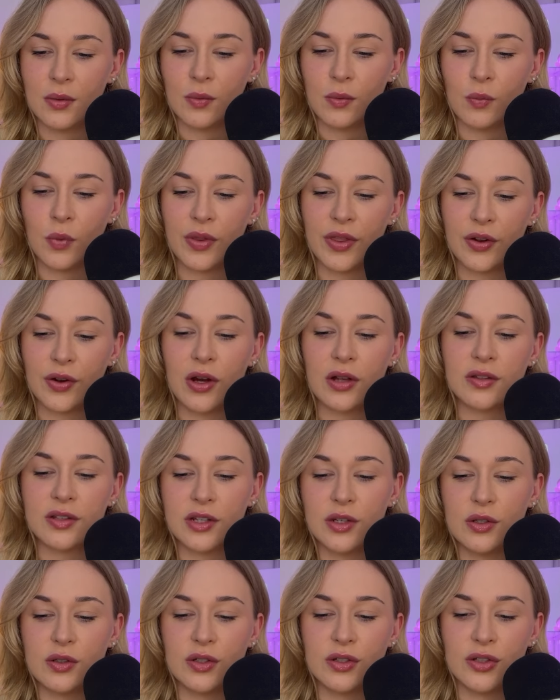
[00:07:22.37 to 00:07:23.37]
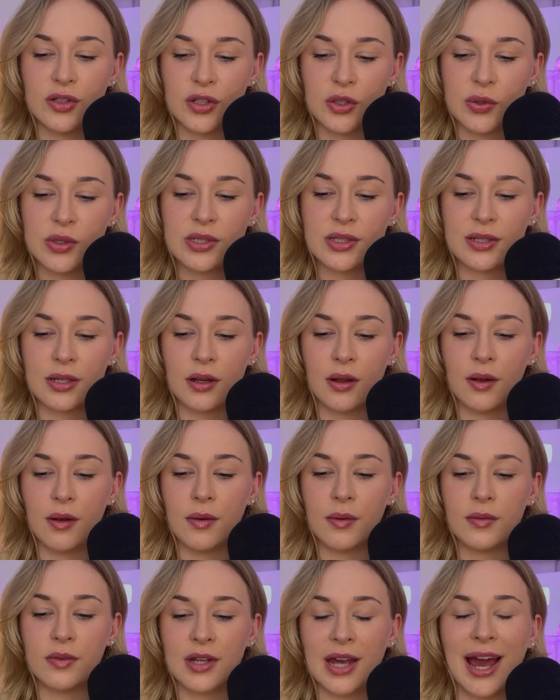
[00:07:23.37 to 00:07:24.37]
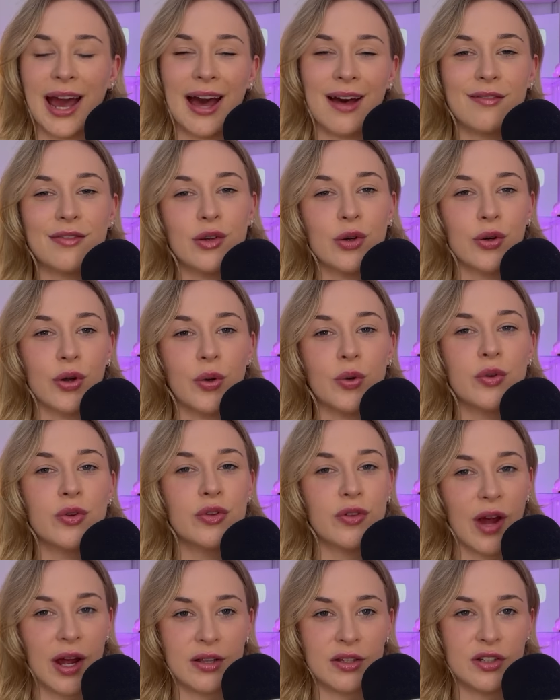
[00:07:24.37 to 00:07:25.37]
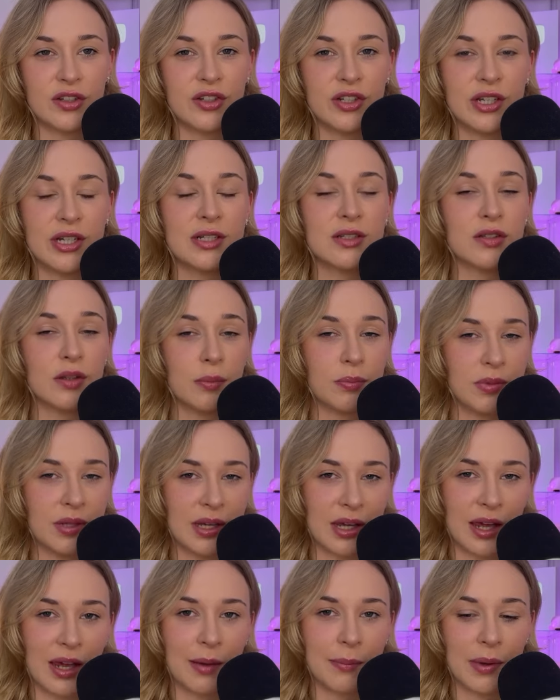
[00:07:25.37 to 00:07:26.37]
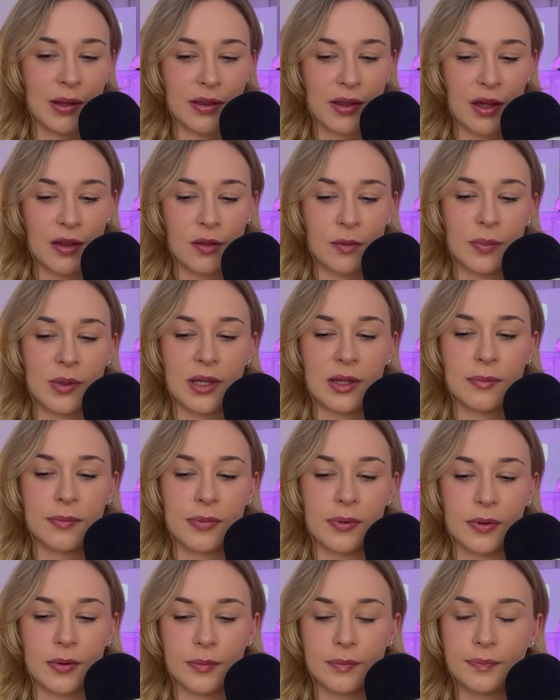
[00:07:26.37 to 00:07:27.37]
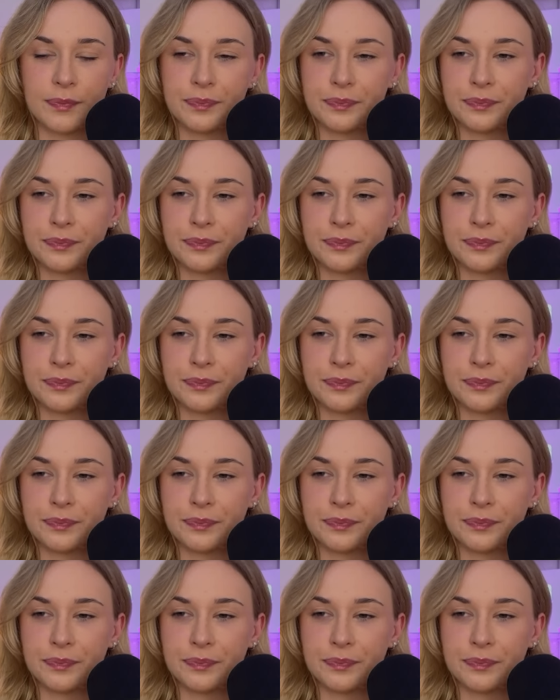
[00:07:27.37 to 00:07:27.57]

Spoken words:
what they're asking you to do is to have your own strategy and stop thinking about the other people.